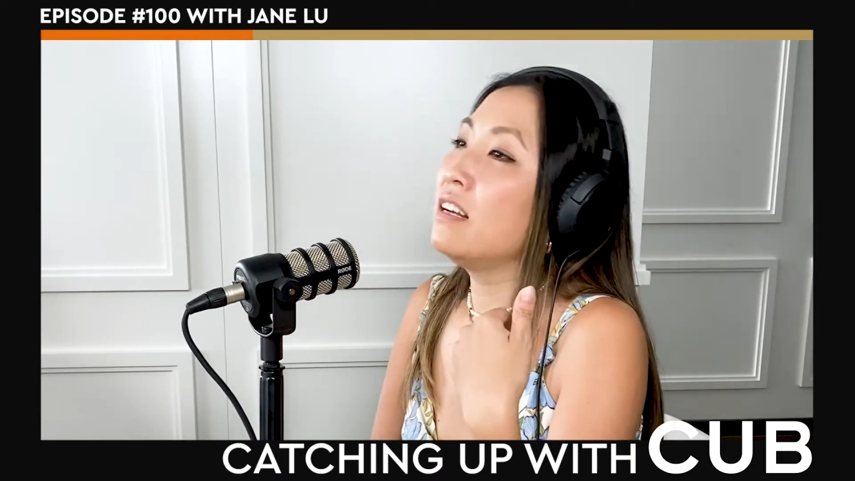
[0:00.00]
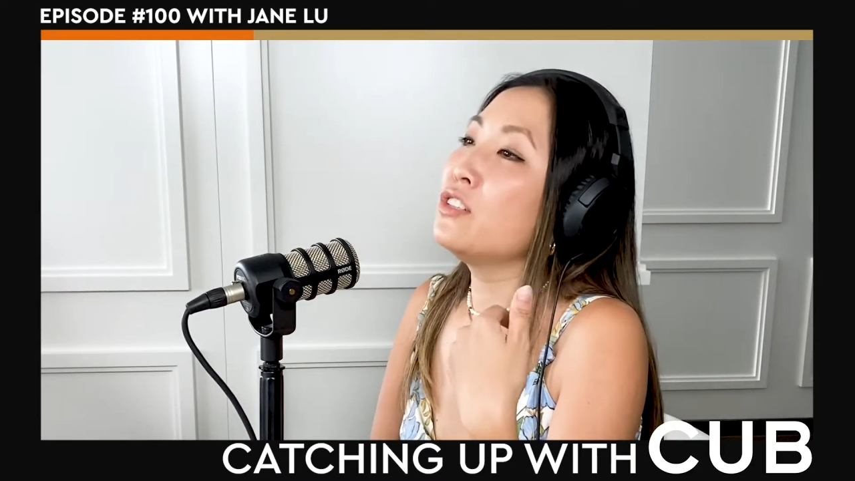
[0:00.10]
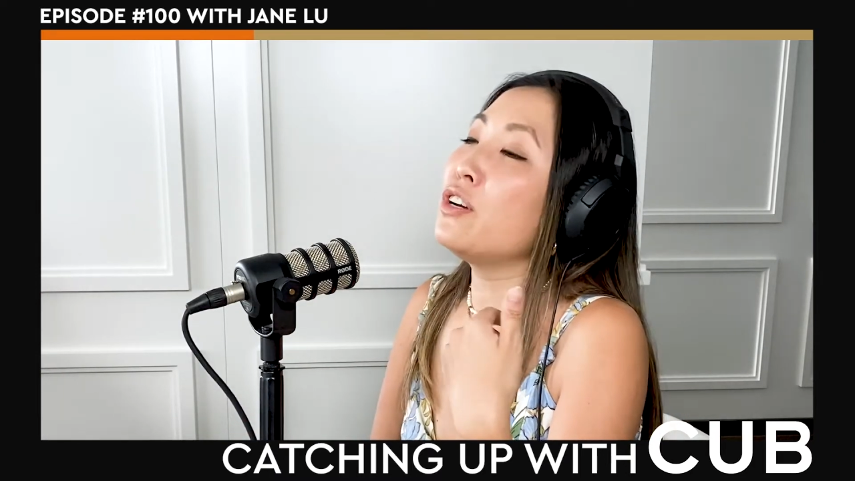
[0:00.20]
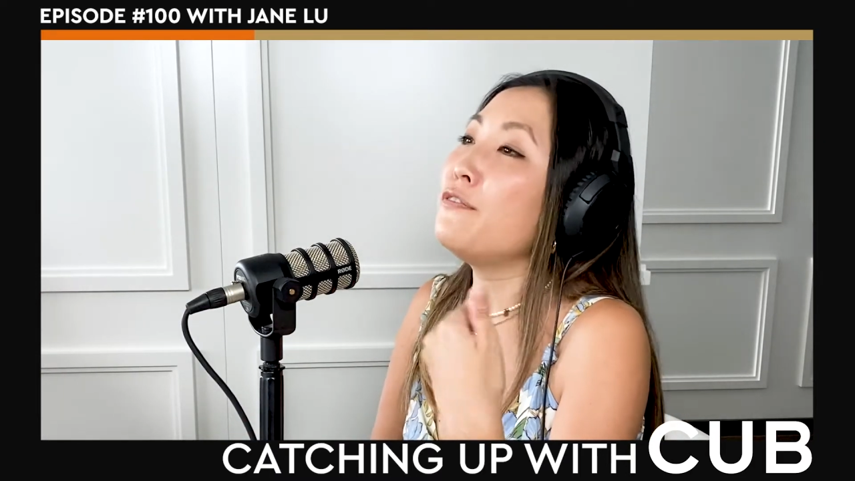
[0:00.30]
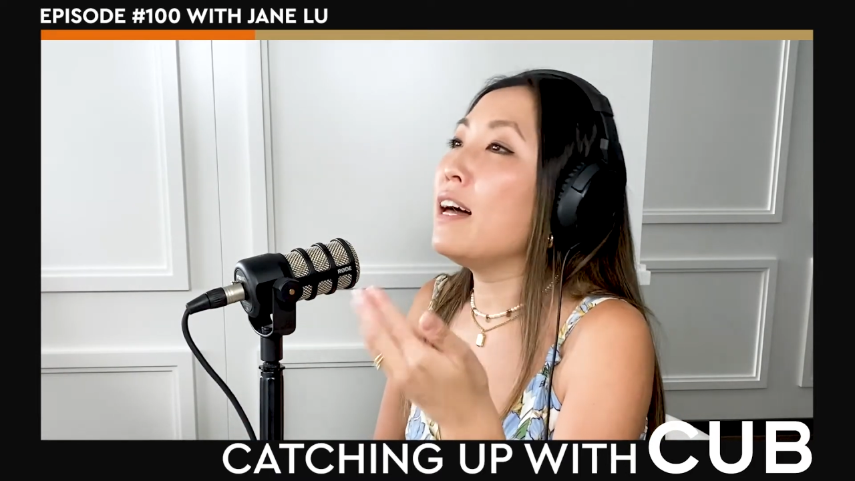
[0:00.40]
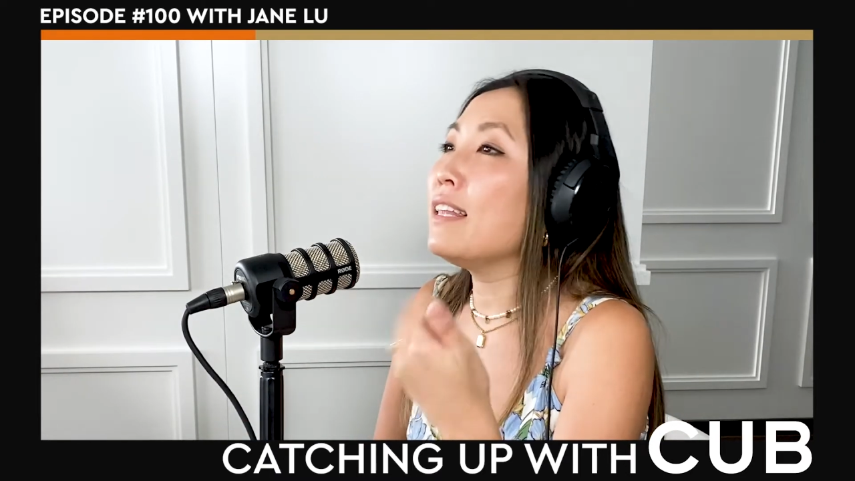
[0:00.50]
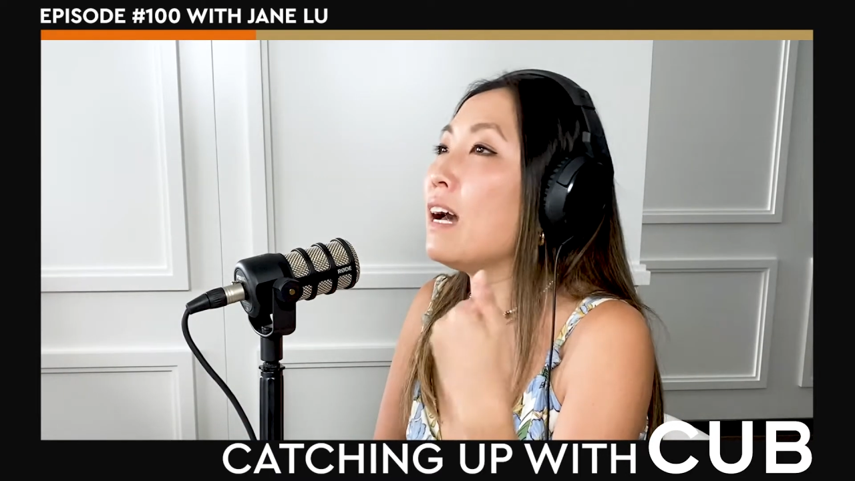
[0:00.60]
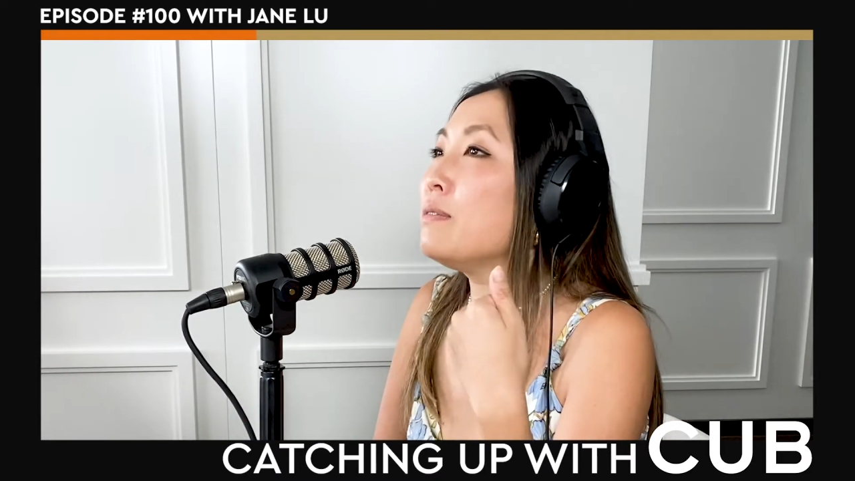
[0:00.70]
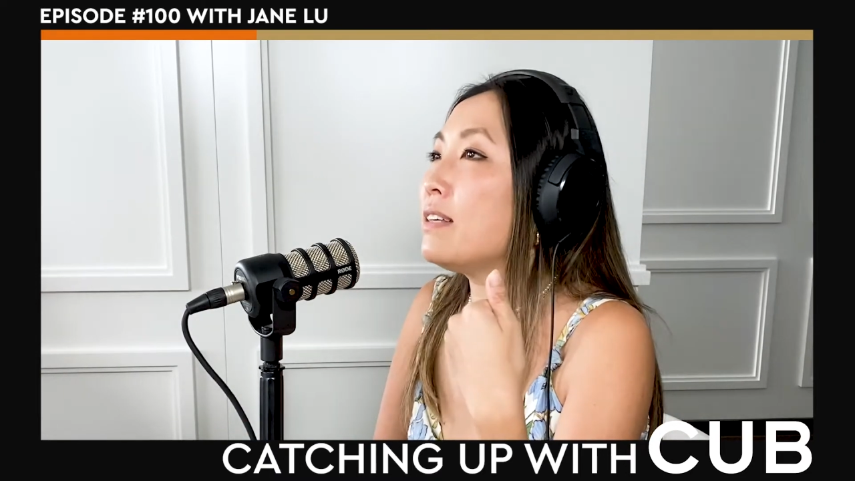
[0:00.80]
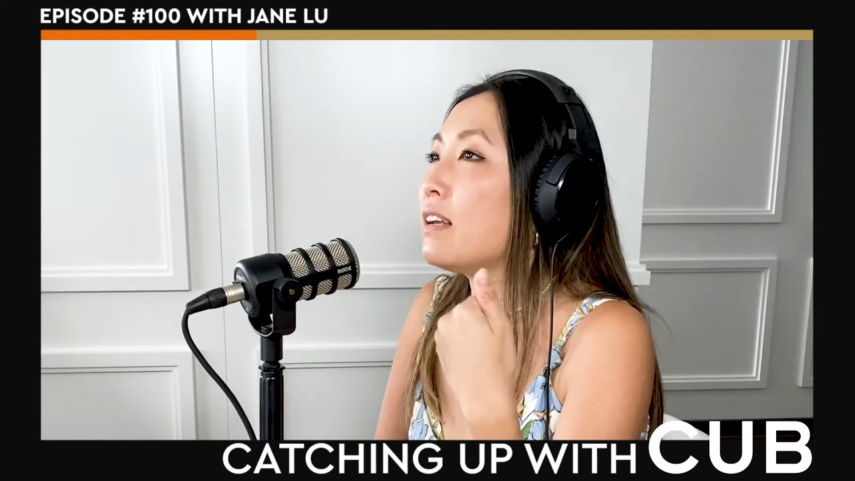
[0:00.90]
So
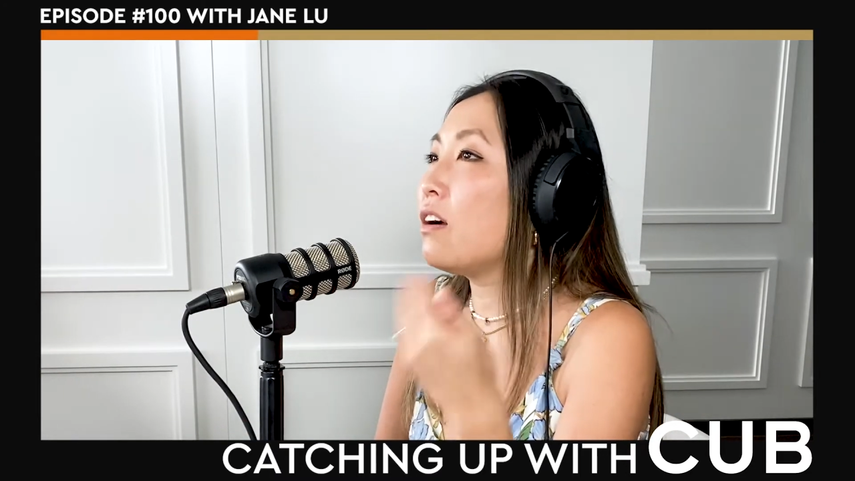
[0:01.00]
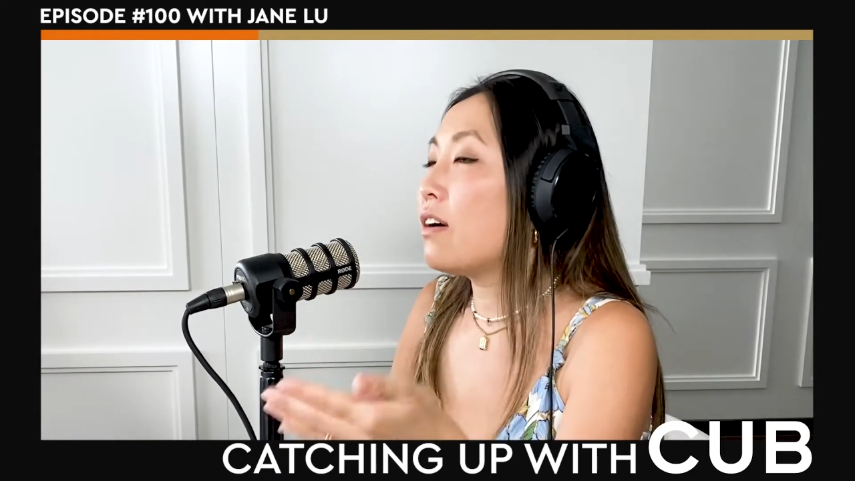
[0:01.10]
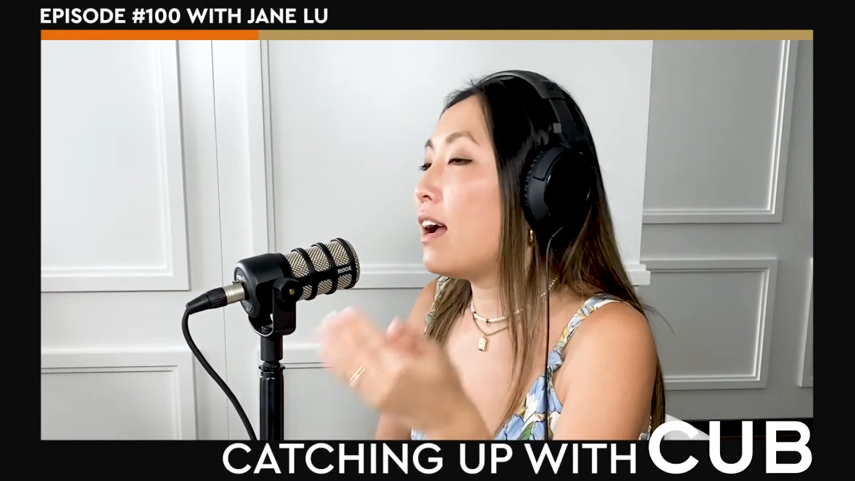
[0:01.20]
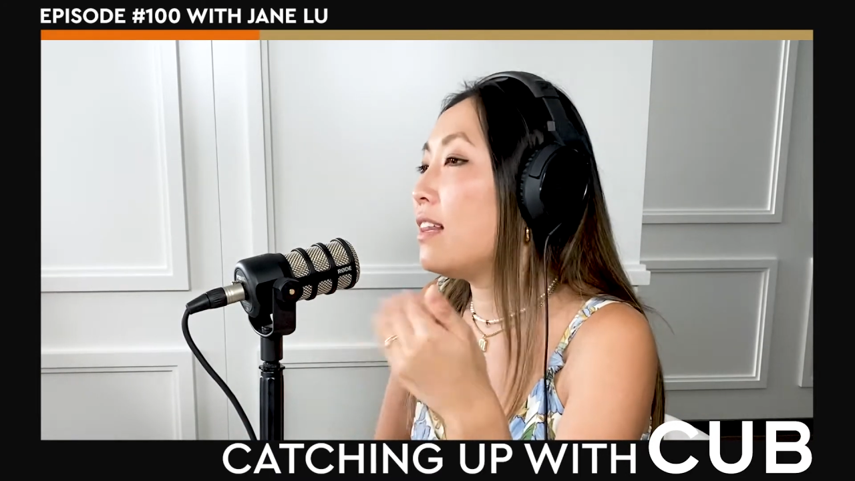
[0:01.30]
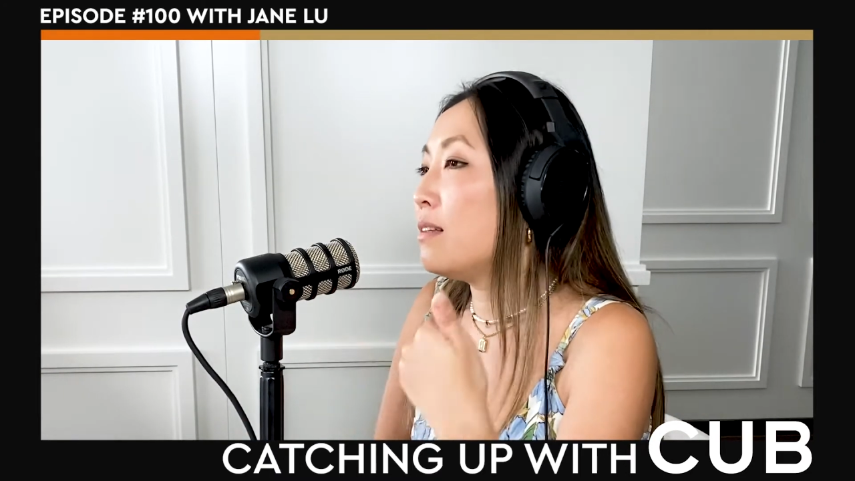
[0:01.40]
I was like, all right,